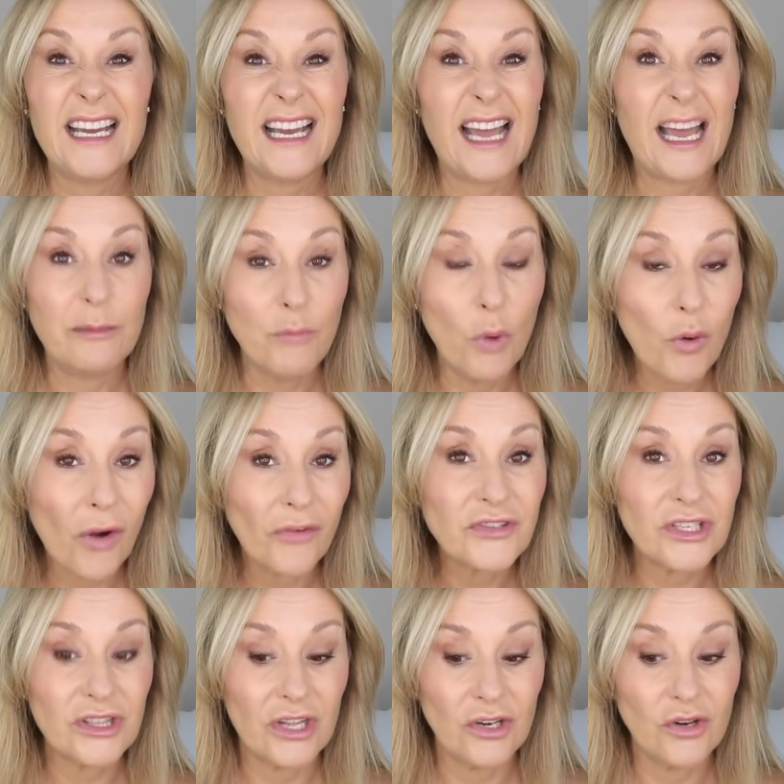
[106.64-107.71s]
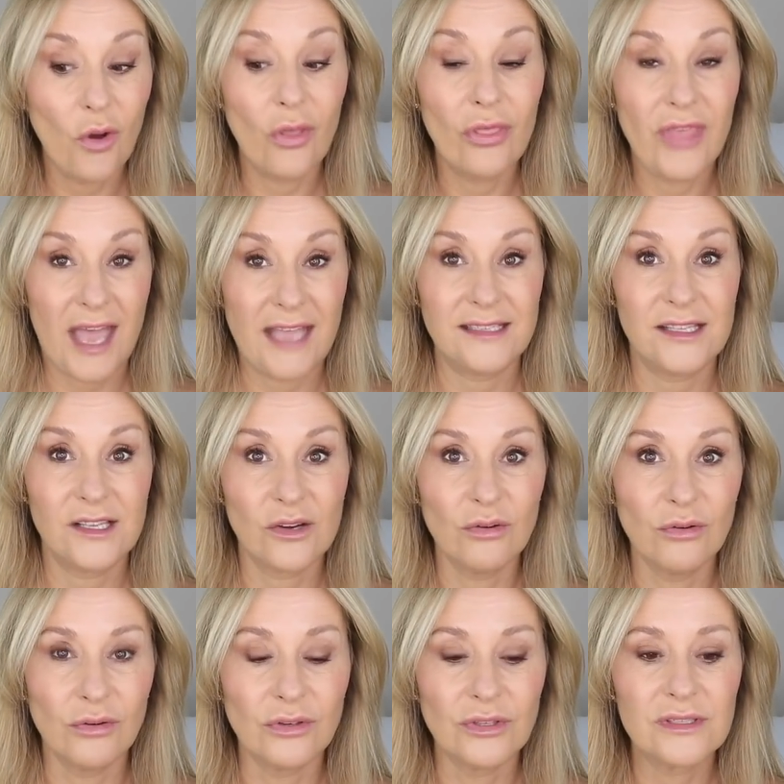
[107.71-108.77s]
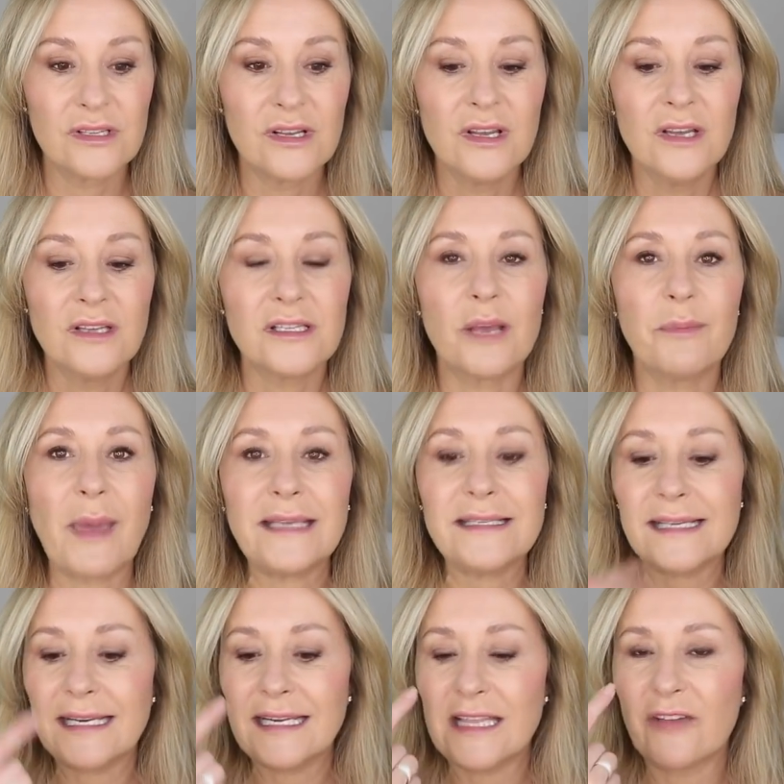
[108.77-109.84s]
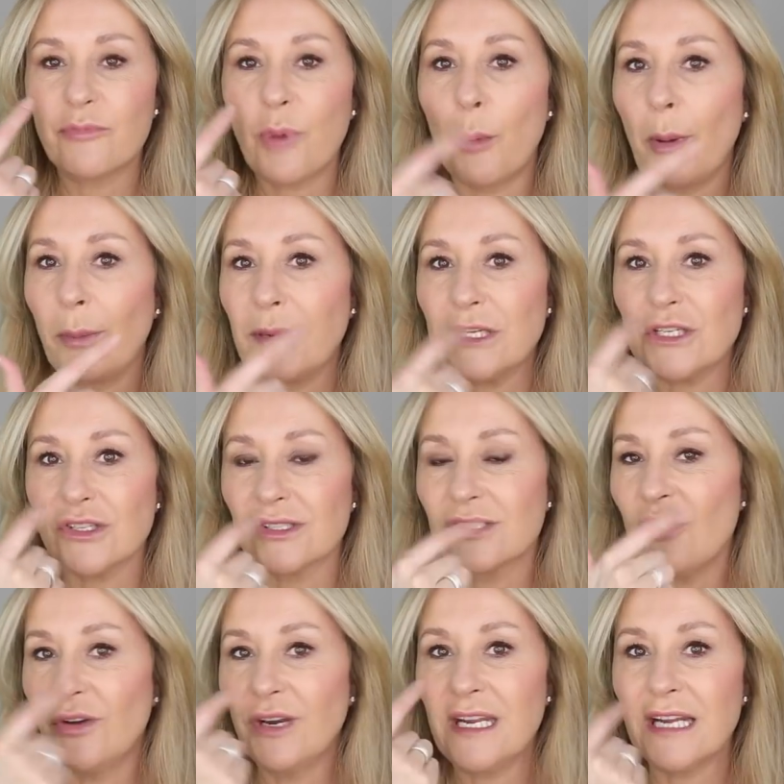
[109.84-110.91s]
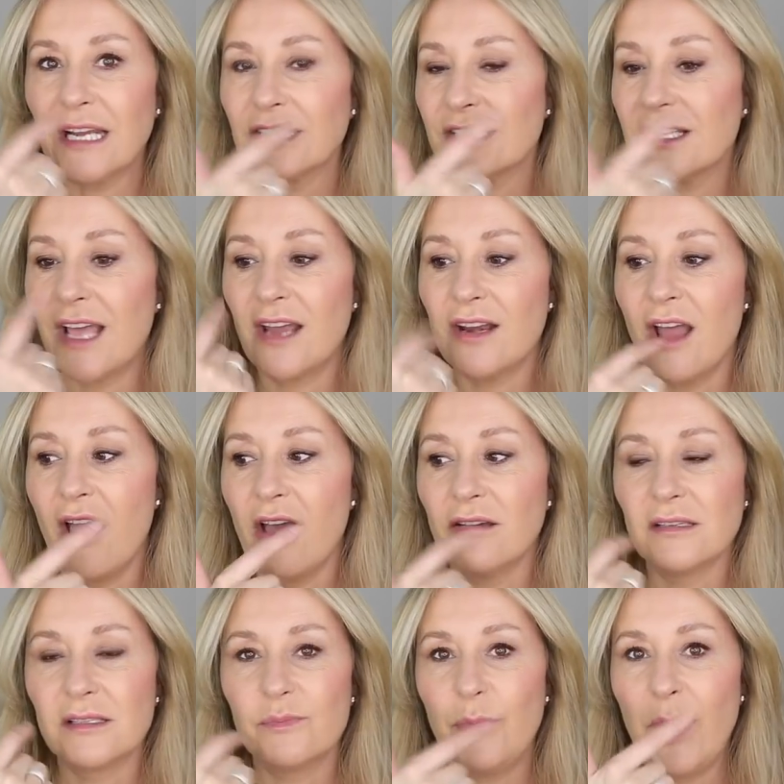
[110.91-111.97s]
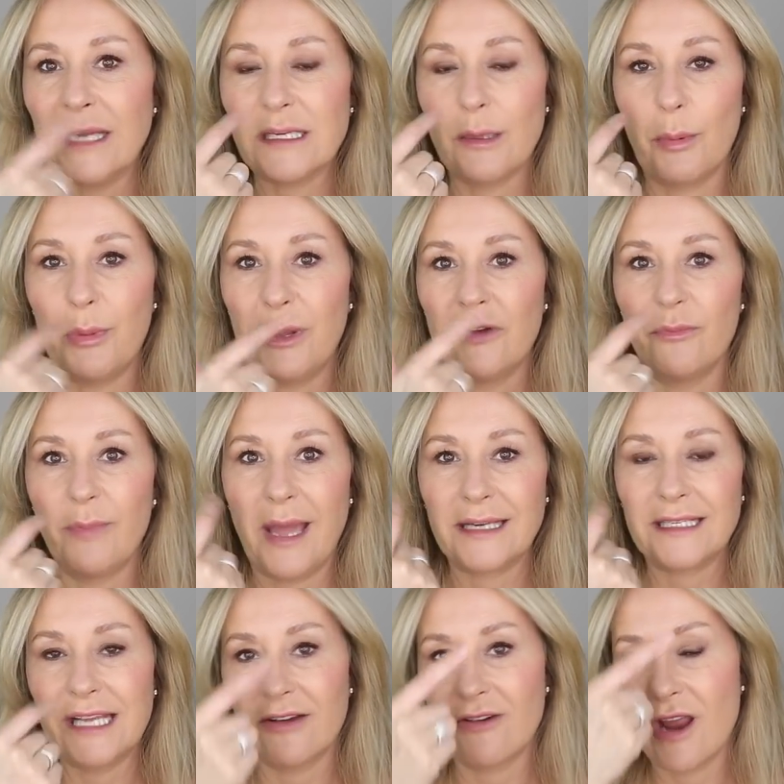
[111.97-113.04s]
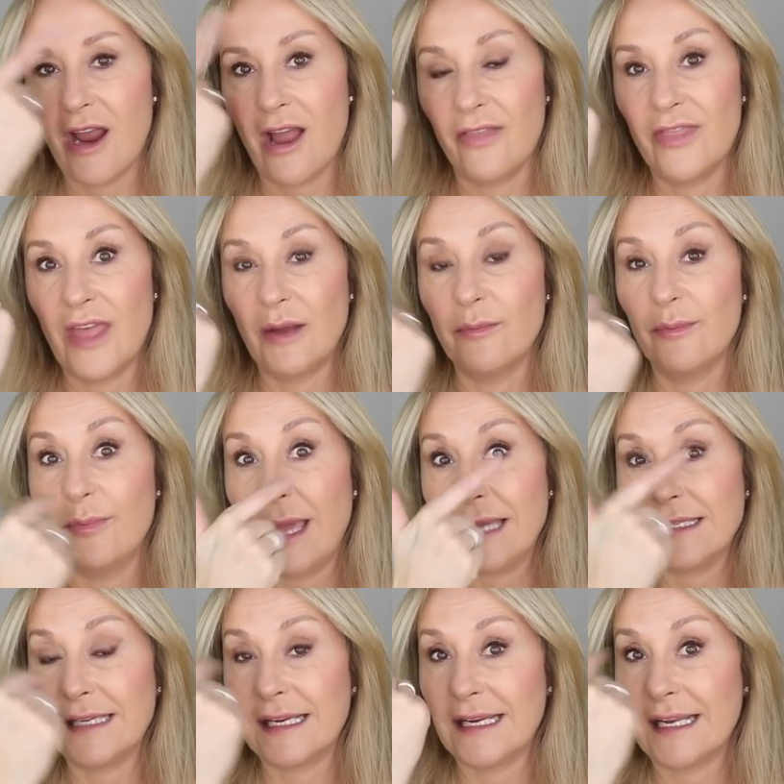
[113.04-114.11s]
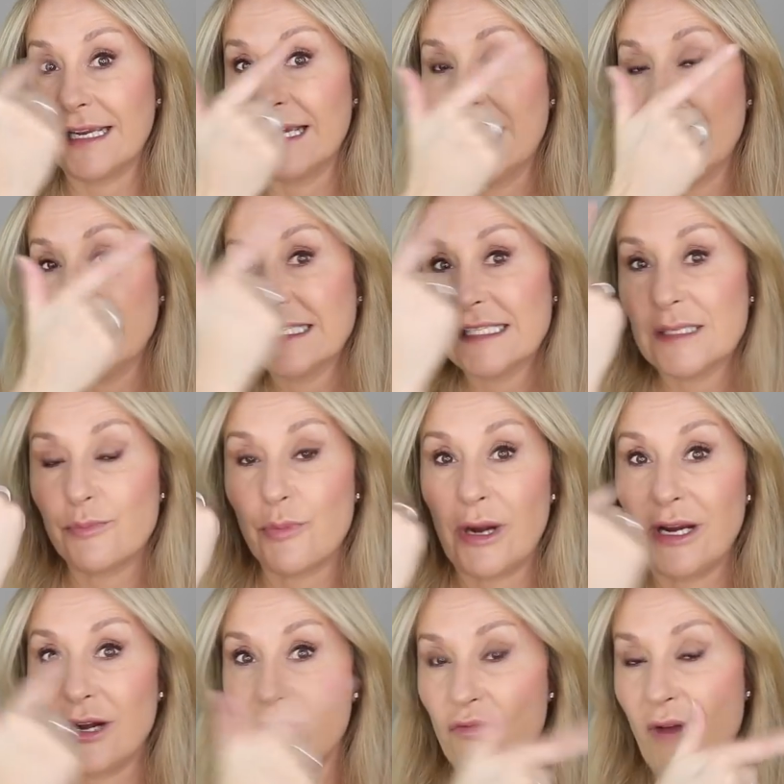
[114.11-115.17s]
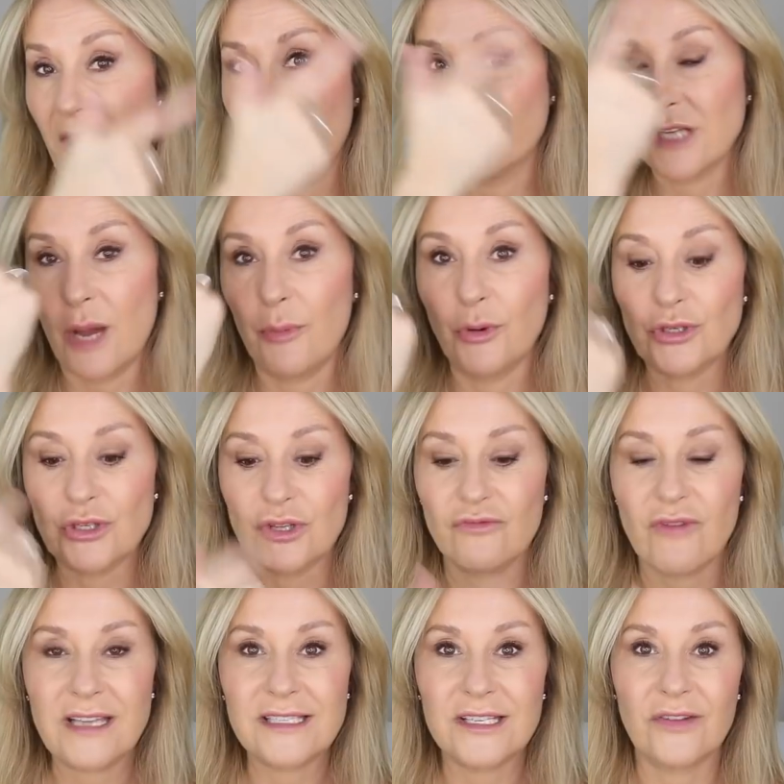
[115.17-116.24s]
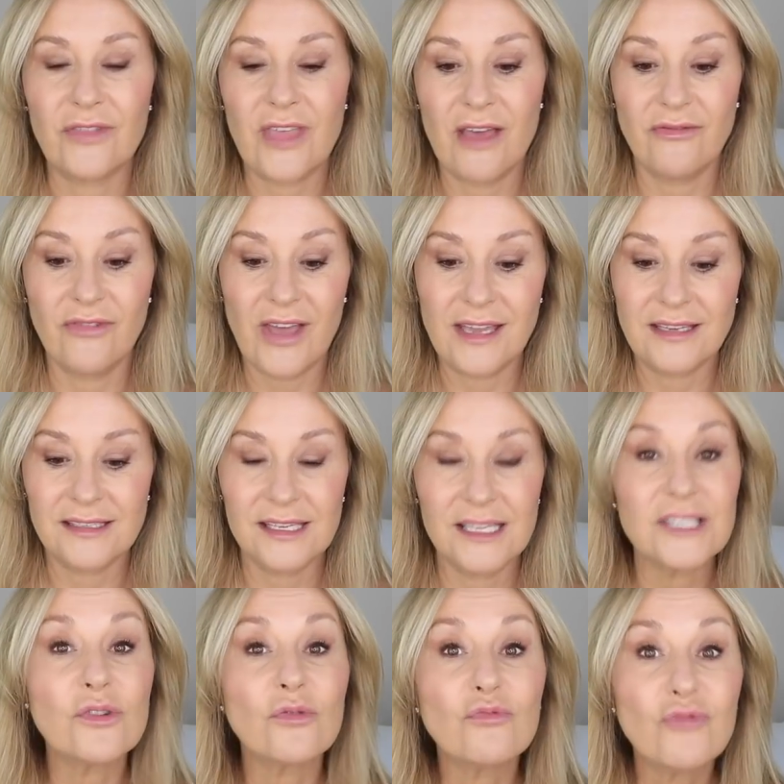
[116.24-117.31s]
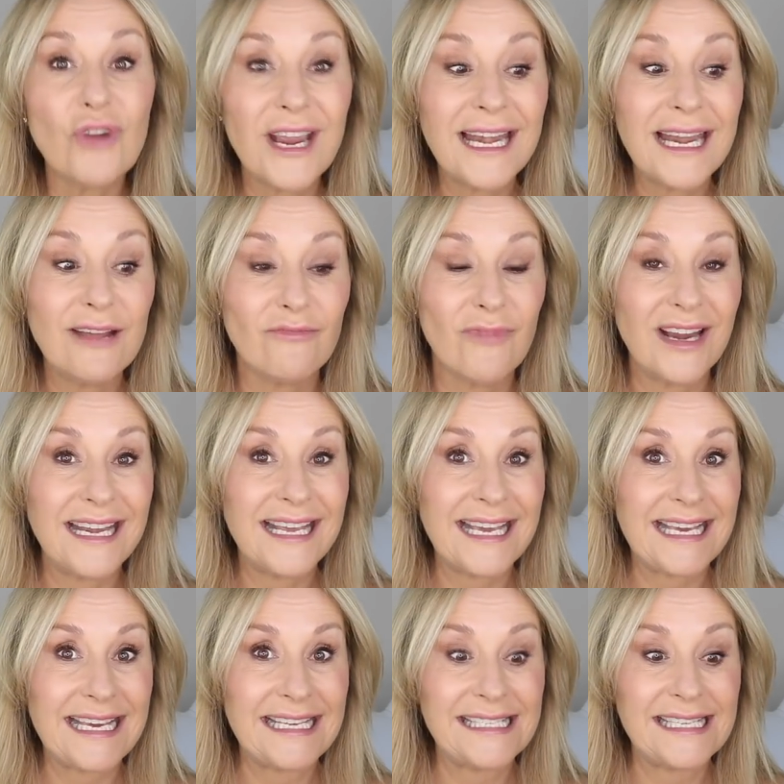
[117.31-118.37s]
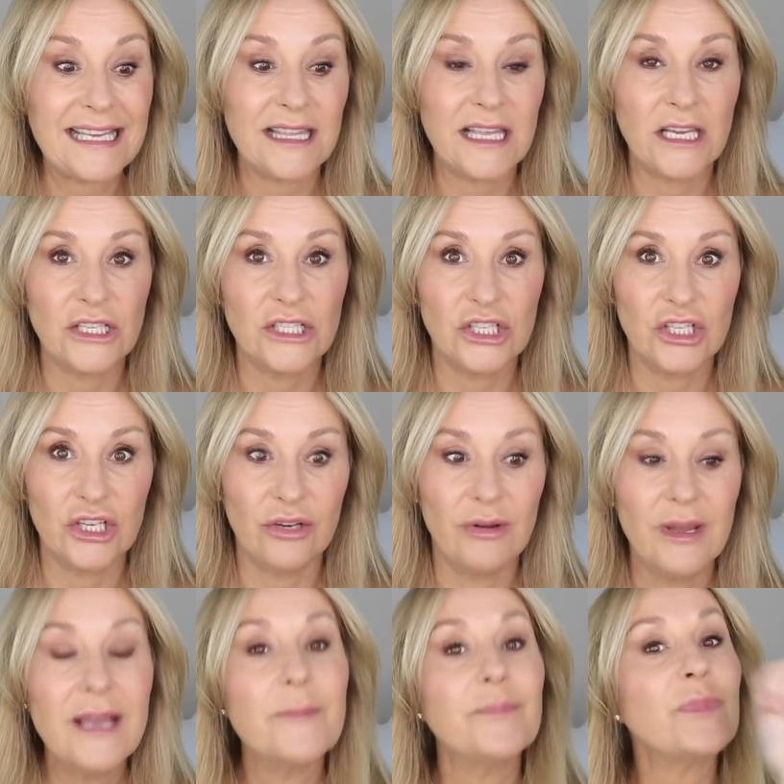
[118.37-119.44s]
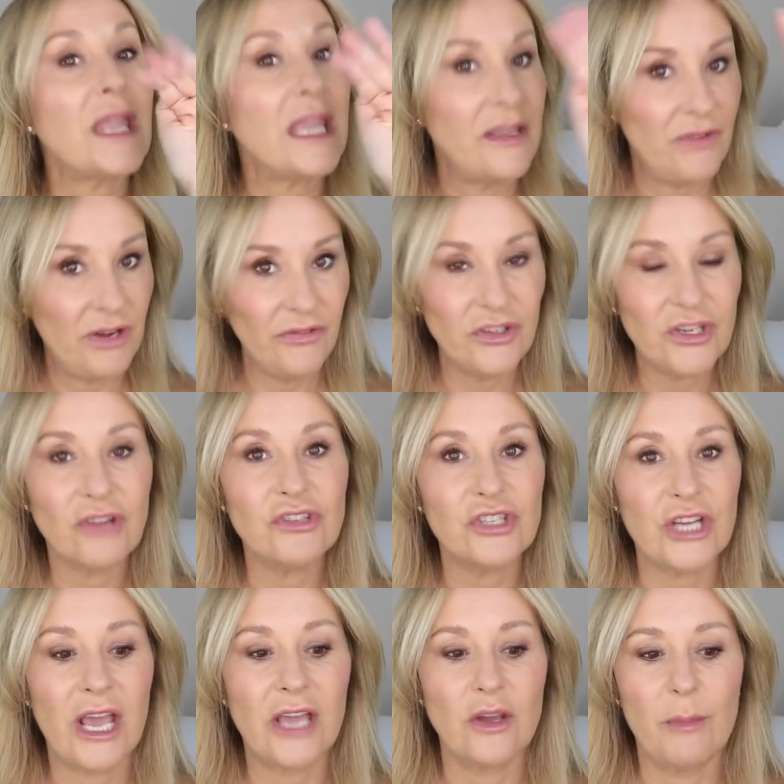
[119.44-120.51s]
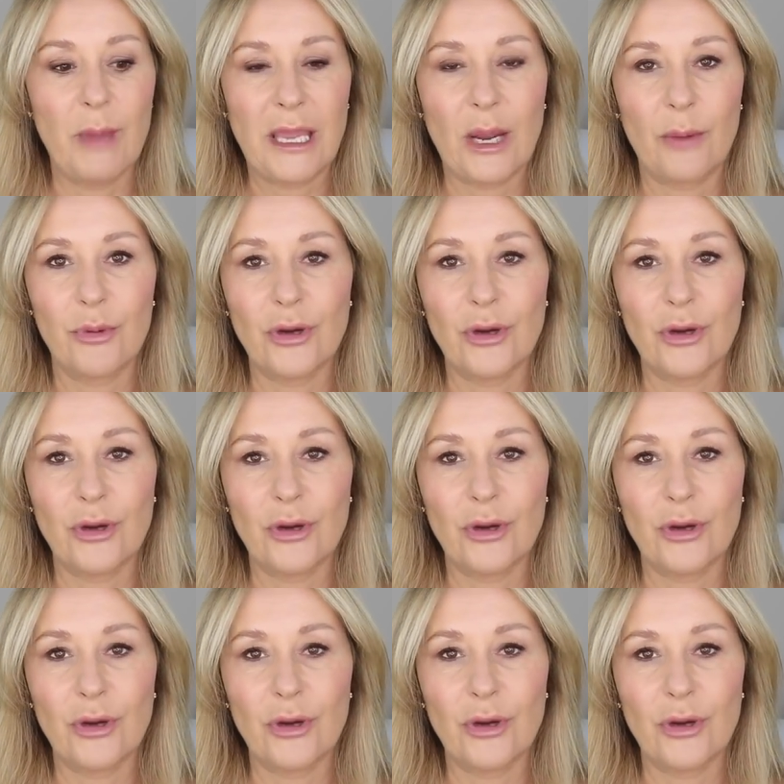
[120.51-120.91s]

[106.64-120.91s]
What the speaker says: And more often than not, that's the cause. So basically, they've probably just gone in under their nose, picked up a bit of bacteria, and then basically spread it around up onto the rest of their face. It's a really, really easy thing to do, even if you don't share your makeup